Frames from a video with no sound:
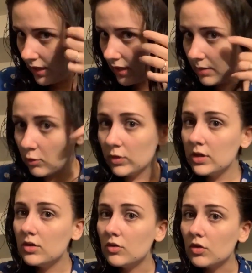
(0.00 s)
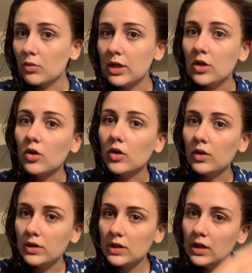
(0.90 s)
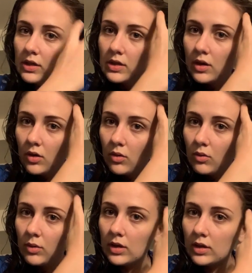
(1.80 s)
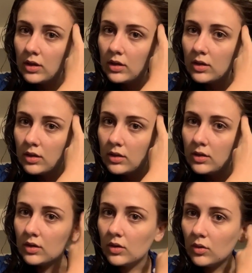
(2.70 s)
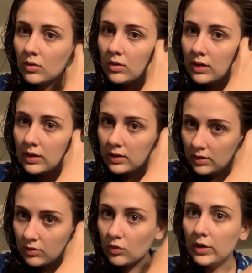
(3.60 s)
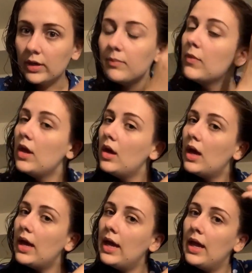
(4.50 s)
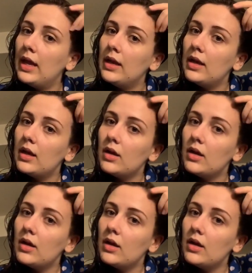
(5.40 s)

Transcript: And I'm going to do 3 curls. So 1, 2, and then 3. And